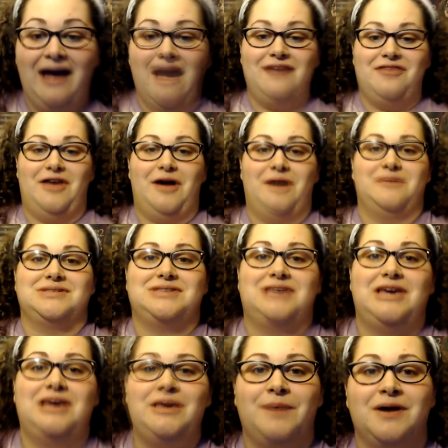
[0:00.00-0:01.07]
And that was
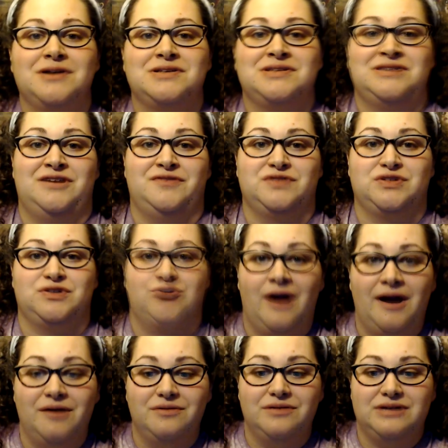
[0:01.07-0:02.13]
keep ourselves
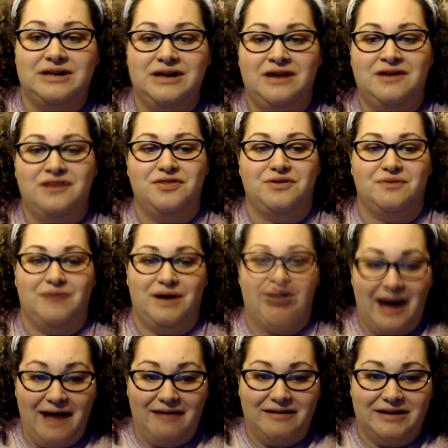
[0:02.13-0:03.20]
grounded in the
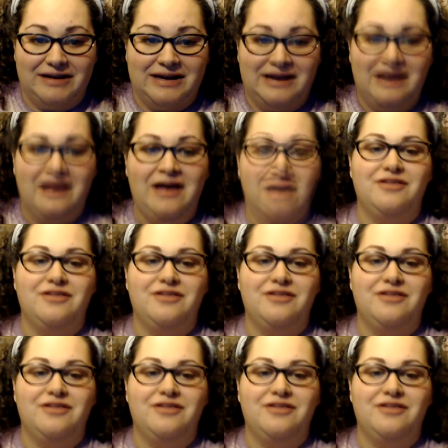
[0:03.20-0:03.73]
reality